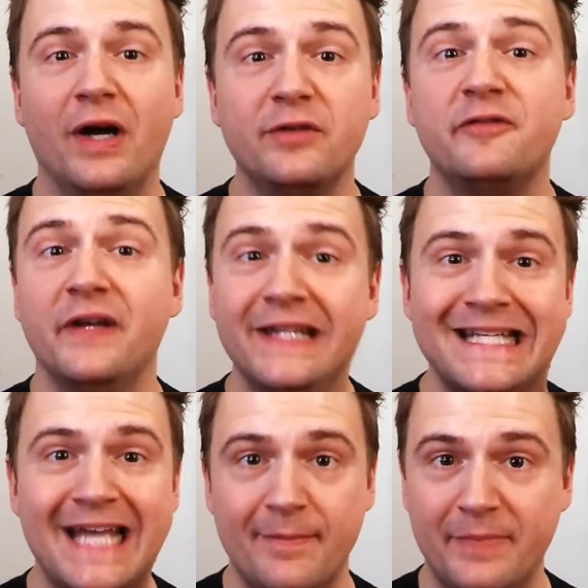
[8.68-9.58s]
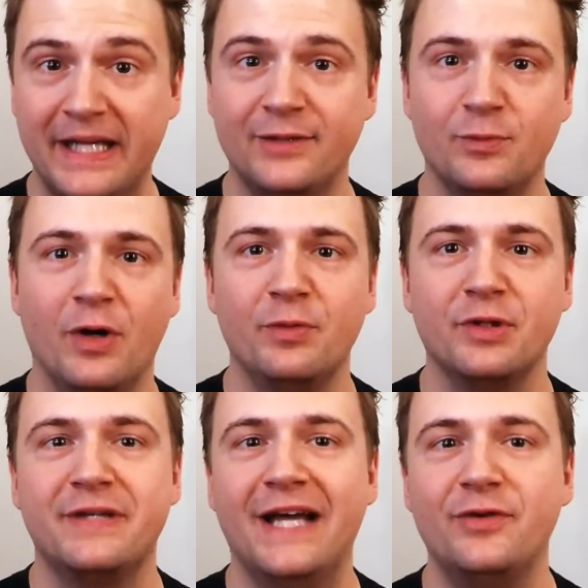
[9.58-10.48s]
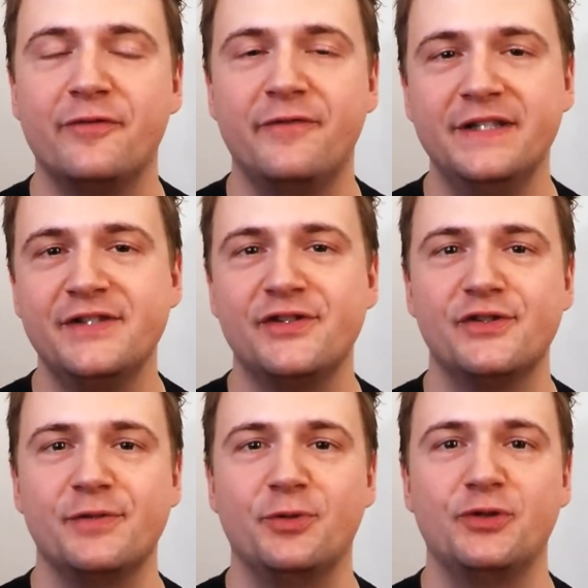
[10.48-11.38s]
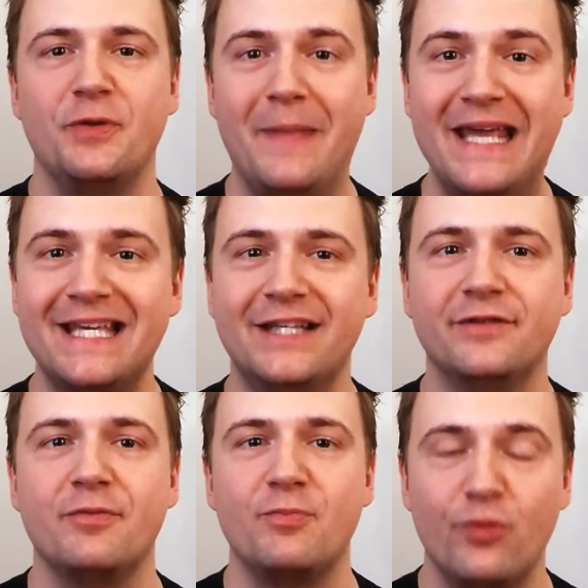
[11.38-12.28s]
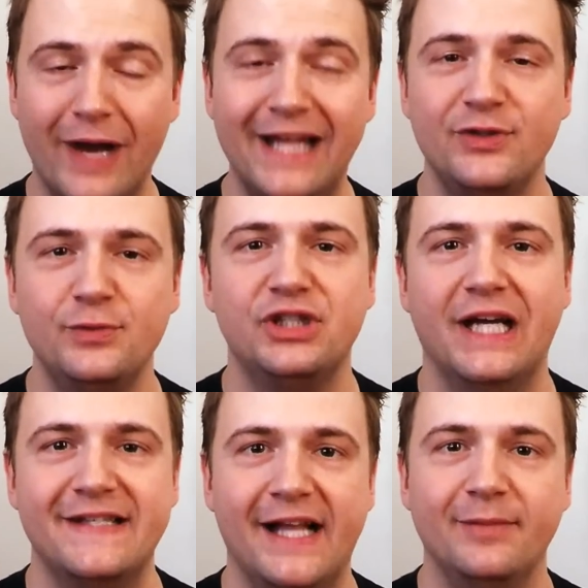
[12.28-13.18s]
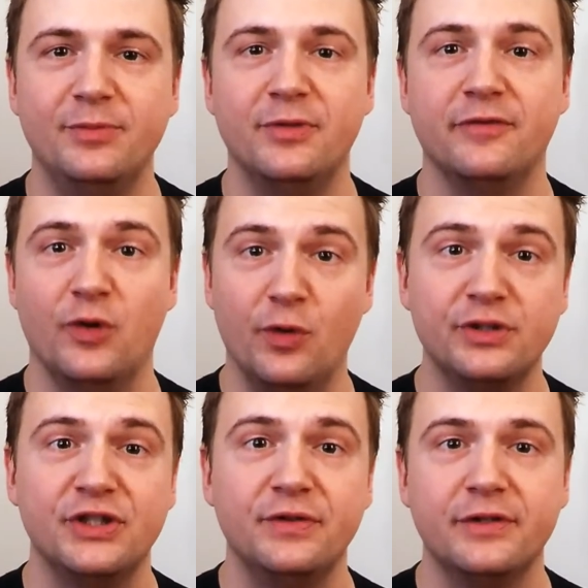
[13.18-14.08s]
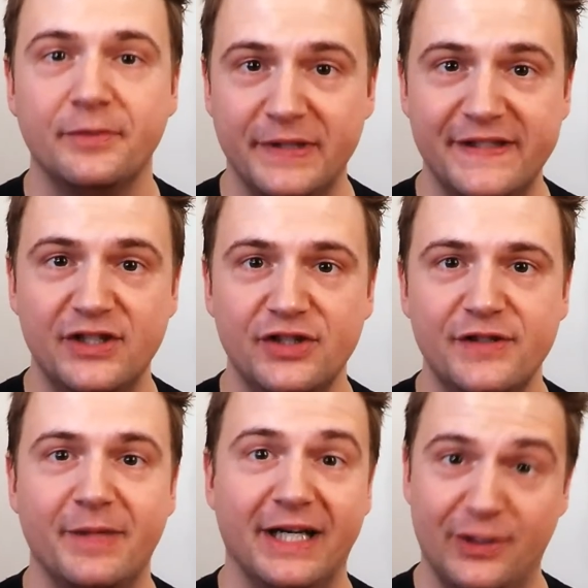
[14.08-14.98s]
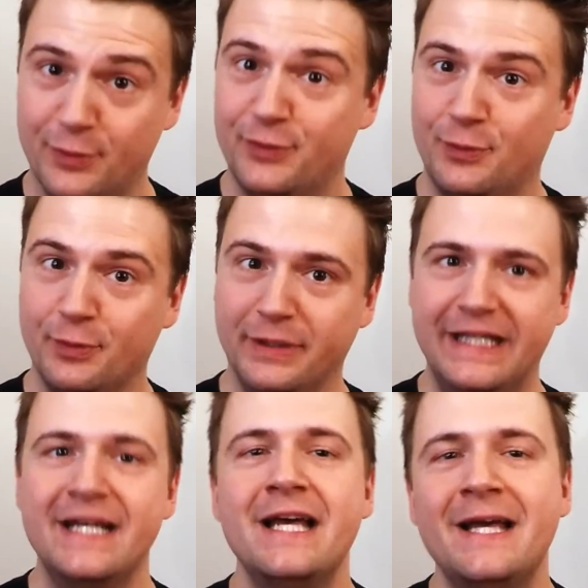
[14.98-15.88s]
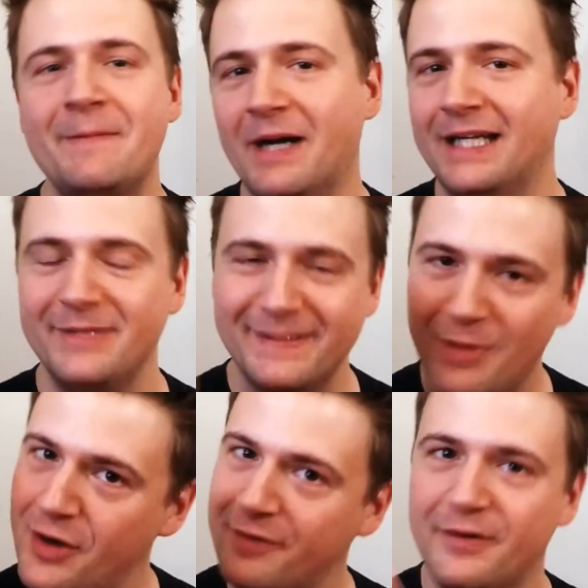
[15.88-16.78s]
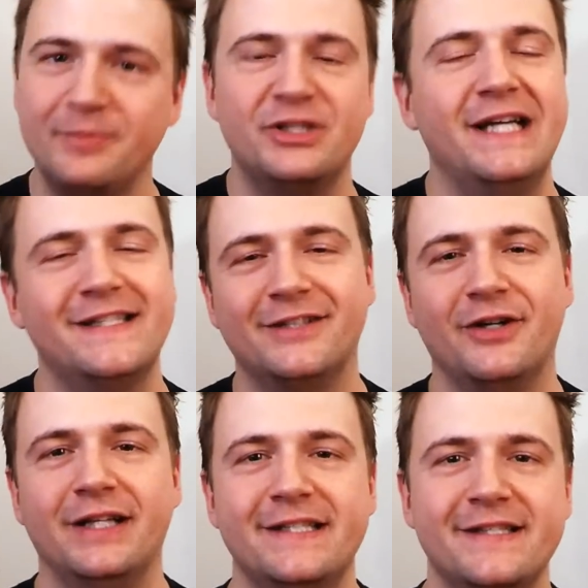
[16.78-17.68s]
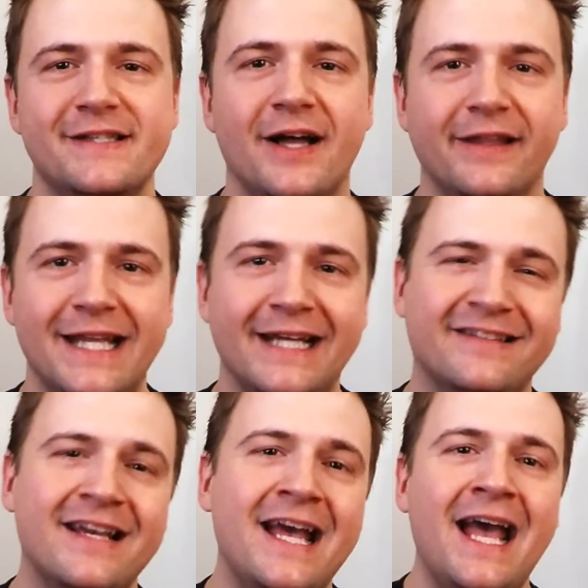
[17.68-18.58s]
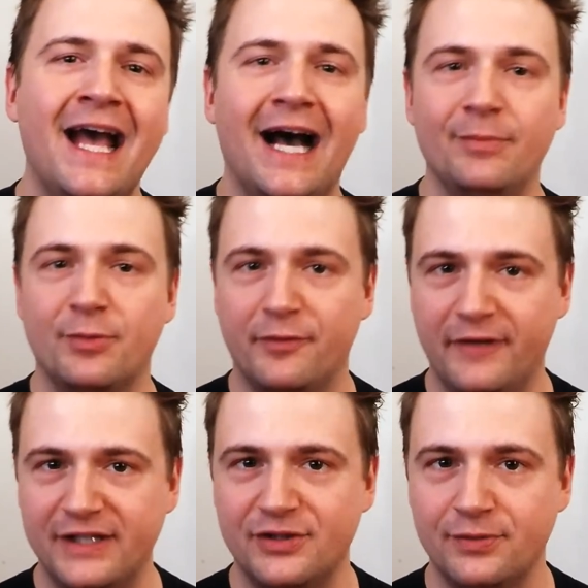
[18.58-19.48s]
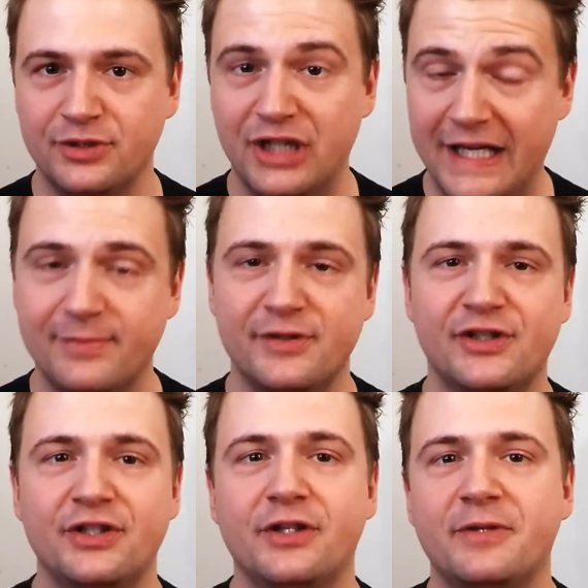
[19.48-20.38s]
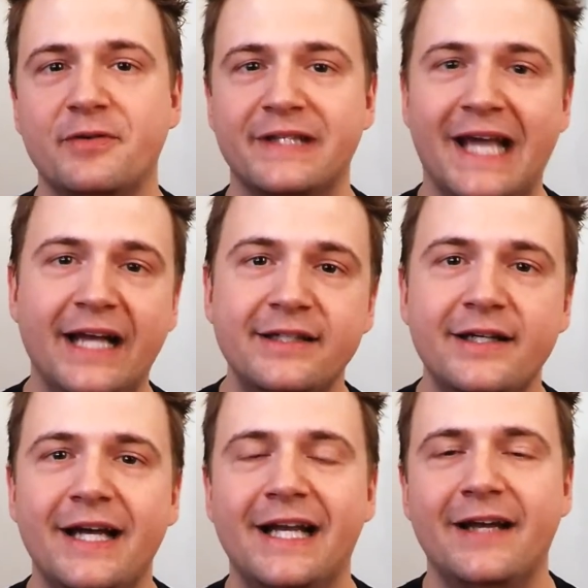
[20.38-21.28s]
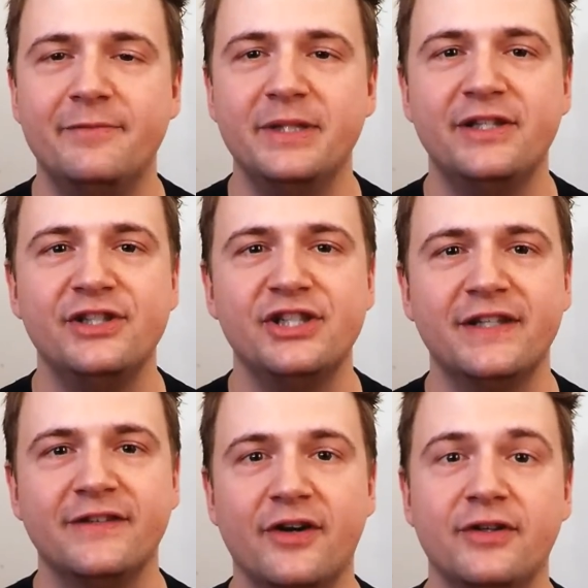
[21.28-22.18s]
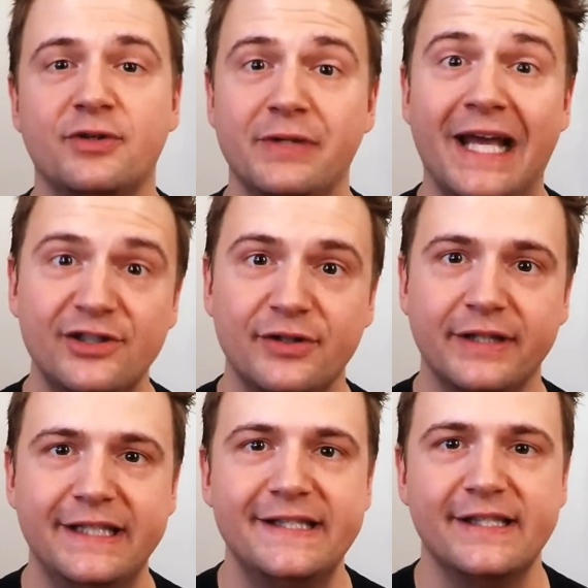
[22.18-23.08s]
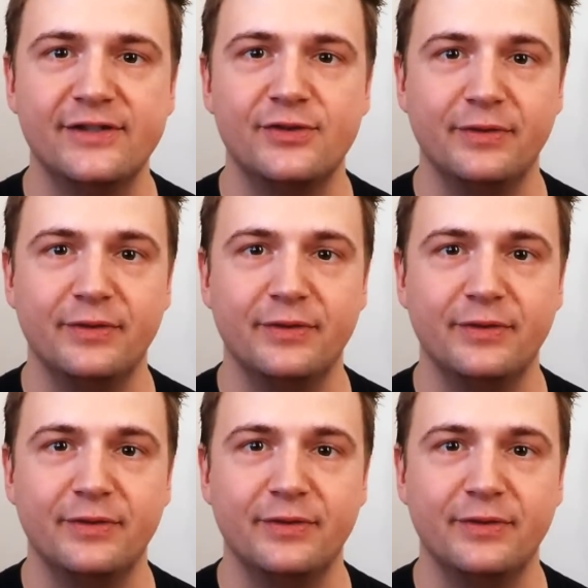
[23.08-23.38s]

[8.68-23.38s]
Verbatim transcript: crowdfunding campaign where we'll gather funds to support the making of a brand new jazz album of original compositions by yours truly. My name is Mark from jazzguitarlessons.net. I'm a professional jazz musician up here in Canada, and I've been teaching guitar internationally since